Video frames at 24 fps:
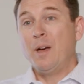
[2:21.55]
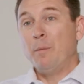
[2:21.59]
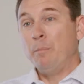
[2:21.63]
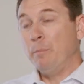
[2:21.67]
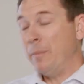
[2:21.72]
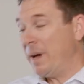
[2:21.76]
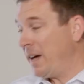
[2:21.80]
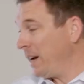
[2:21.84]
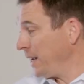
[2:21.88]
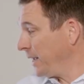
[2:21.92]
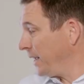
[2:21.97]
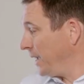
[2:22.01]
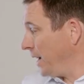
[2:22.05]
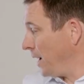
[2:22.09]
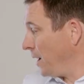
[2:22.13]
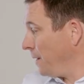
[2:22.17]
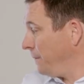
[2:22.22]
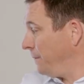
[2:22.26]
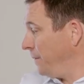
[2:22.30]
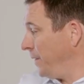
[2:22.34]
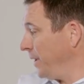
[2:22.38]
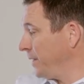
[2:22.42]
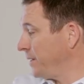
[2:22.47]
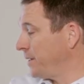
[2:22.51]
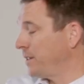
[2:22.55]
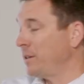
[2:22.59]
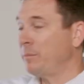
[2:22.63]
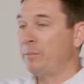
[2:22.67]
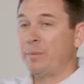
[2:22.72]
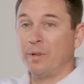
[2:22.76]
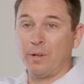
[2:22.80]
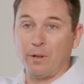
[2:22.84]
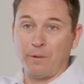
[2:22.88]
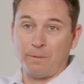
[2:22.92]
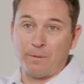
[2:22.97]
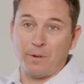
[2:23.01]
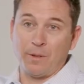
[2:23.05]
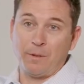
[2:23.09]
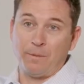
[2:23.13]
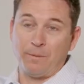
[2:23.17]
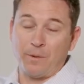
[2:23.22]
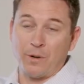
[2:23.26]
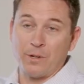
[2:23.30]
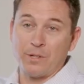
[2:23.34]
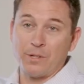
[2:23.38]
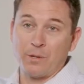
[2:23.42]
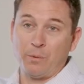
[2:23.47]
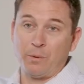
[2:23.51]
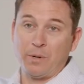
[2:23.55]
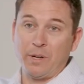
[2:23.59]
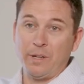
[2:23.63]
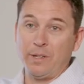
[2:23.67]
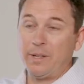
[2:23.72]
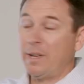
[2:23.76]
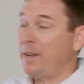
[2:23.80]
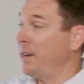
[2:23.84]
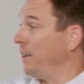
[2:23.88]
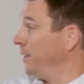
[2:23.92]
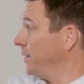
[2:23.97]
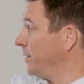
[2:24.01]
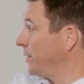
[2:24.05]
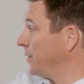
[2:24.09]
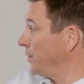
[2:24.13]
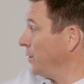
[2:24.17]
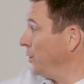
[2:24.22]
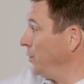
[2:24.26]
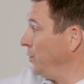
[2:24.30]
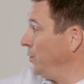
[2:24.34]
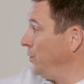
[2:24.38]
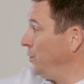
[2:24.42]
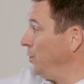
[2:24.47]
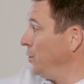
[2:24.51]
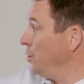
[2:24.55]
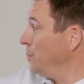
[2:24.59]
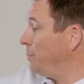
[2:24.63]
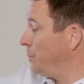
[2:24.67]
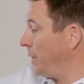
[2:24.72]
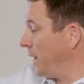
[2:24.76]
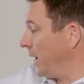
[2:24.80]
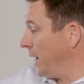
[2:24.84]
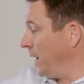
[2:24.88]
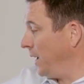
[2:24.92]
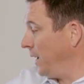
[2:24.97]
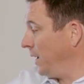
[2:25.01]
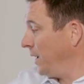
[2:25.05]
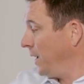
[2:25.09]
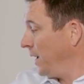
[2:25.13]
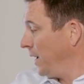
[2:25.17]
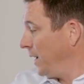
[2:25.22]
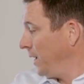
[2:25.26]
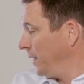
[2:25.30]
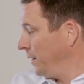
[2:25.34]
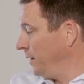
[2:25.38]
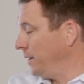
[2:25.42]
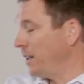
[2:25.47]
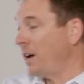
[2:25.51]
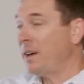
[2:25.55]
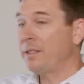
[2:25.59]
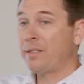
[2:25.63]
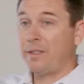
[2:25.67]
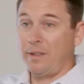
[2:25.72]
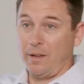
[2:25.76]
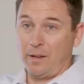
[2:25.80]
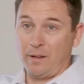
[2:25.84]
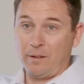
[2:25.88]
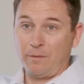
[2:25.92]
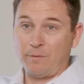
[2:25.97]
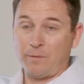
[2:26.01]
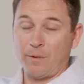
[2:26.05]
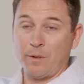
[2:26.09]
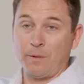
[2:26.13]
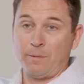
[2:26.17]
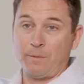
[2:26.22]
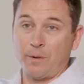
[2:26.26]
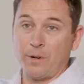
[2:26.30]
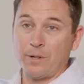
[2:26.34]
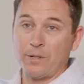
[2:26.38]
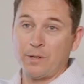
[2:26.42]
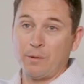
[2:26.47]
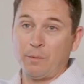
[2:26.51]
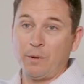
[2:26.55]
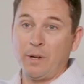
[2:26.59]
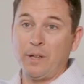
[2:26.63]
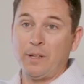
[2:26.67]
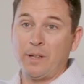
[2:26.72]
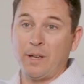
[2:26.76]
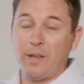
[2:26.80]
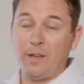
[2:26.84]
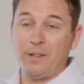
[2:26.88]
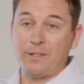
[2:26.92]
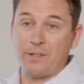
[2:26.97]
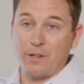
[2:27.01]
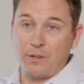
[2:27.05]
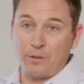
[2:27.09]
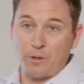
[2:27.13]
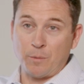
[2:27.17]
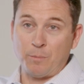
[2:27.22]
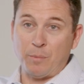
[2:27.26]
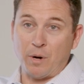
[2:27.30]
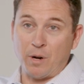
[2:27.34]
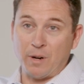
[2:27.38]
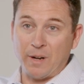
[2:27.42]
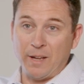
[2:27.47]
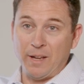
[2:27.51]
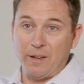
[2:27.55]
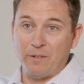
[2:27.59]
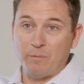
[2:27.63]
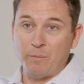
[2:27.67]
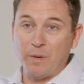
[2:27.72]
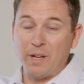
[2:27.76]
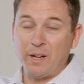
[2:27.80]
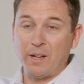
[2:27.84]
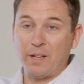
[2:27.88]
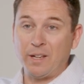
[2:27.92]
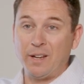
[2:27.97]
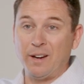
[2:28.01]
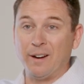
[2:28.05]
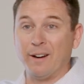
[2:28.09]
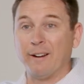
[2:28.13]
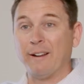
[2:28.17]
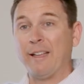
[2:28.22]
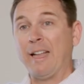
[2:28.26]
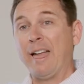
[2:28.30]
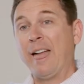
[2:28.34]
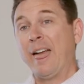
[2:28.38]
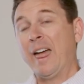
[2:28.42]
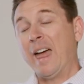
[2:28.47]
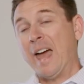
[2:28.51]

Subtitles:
Medicare fits the bill for the first 20 days. So you pay nothing for the first 20 days under Part A of Medicare.